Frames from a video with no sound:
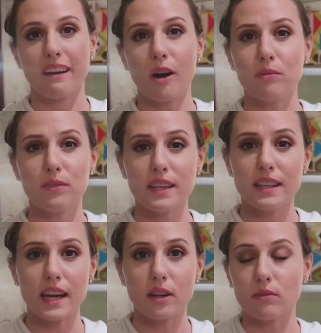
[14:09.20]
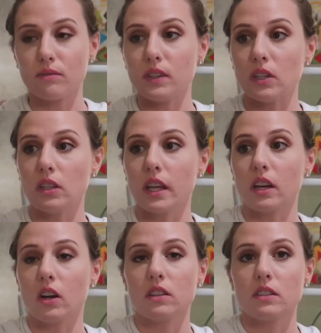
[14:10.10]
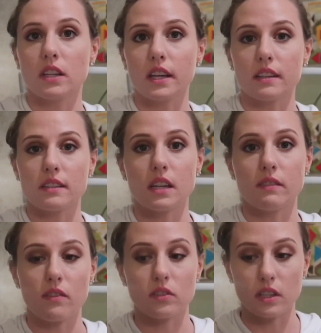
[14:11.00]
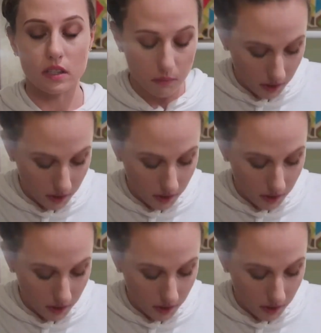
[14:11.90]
hopefully I don't feel like all sick and stuff after this,